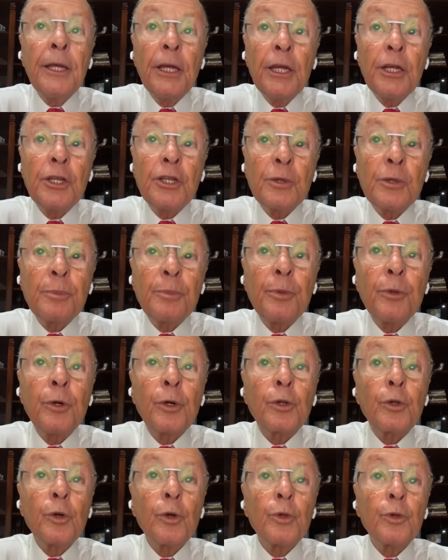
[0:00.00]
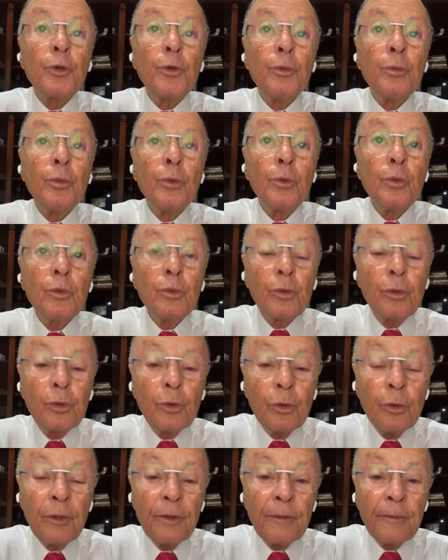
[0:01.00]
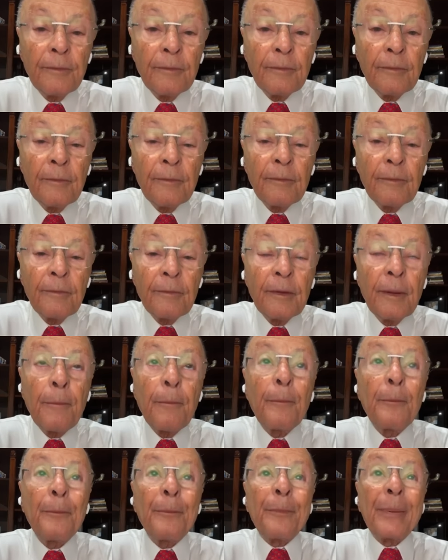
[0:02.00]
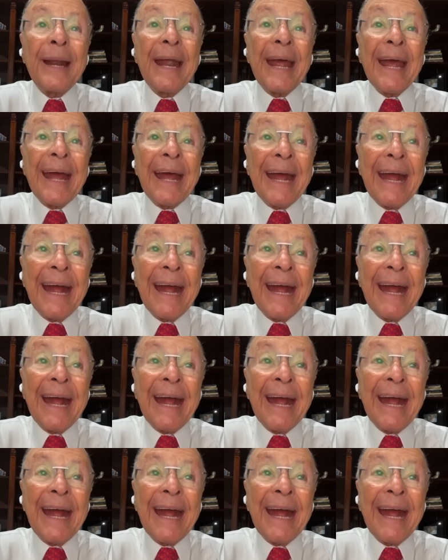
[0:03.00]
Go through the whole world,